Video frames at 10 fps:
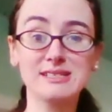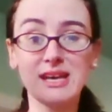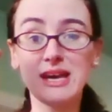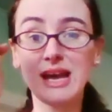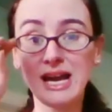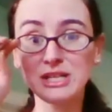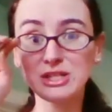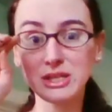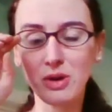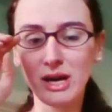And I
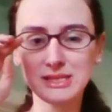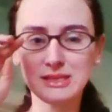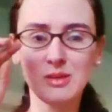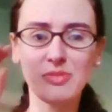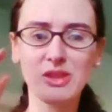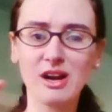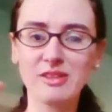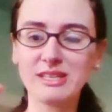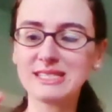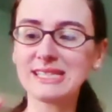actually bought some that are
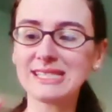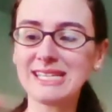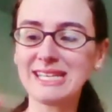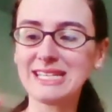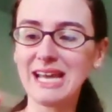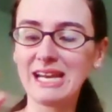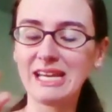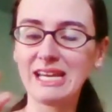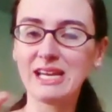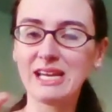these little teeny
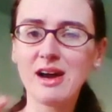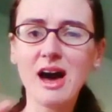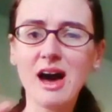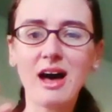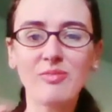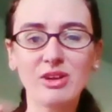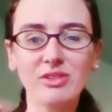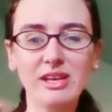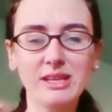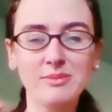tiny, they're
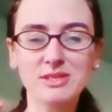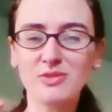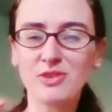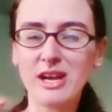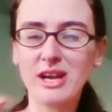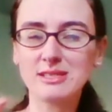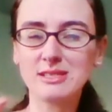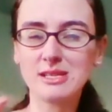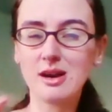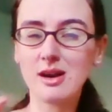like labels for an
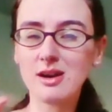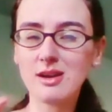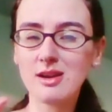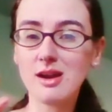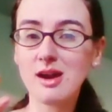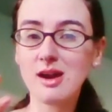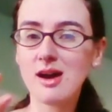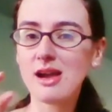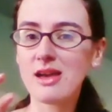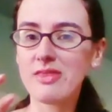SD card.
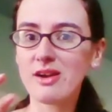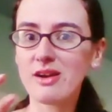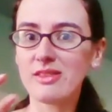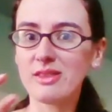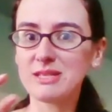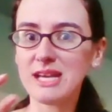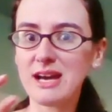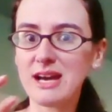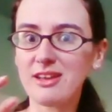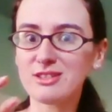And they're in the
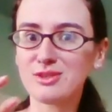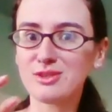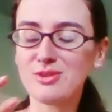metallic too.